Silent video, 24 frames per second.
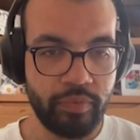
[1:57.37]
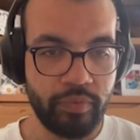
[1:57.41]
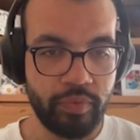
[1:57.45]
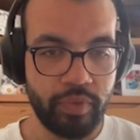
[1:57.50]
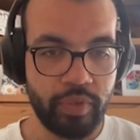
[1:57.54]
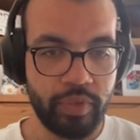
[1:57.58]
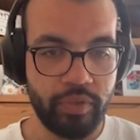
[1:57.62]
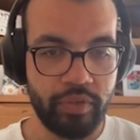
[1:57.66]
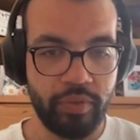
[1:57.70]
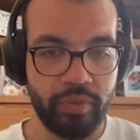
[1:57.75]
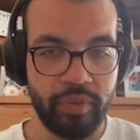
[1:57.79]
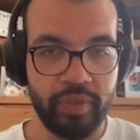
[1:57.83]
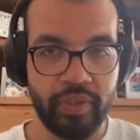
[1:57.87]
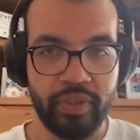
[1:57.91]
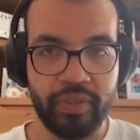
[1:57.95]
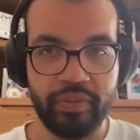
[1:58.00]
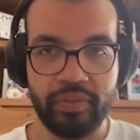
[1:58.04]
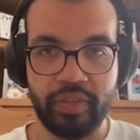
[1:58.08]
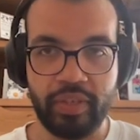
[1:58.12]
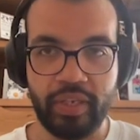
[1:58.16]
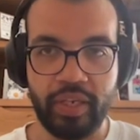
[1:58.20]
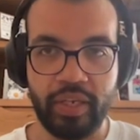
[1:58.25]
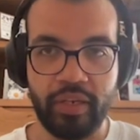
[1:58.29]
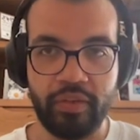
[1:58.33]
what I'll do
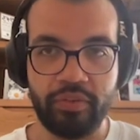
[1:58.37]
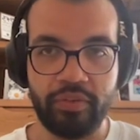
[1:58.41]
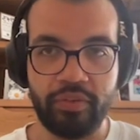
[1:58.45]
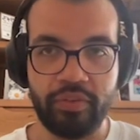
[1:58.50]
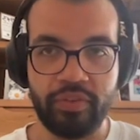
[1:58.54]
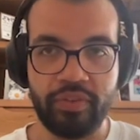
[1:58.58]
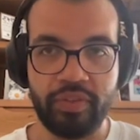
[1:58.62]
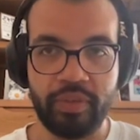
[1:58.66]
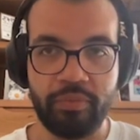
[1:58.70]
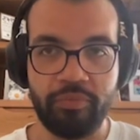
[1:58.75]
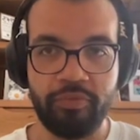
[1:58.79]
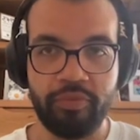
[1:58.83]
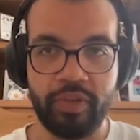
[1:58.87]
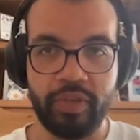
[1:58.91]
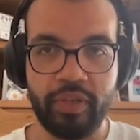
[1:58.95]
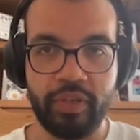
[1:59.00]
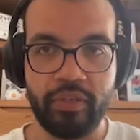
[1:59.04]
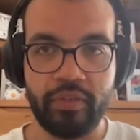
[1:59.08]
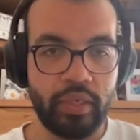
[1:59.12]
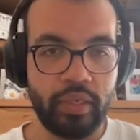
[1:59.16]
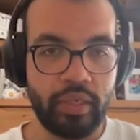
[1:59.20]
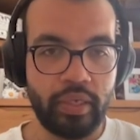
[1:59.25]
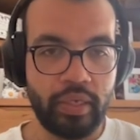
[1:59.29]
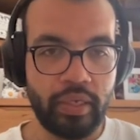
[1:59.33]
is, again, I'll do the same
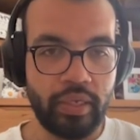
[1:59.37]
thing.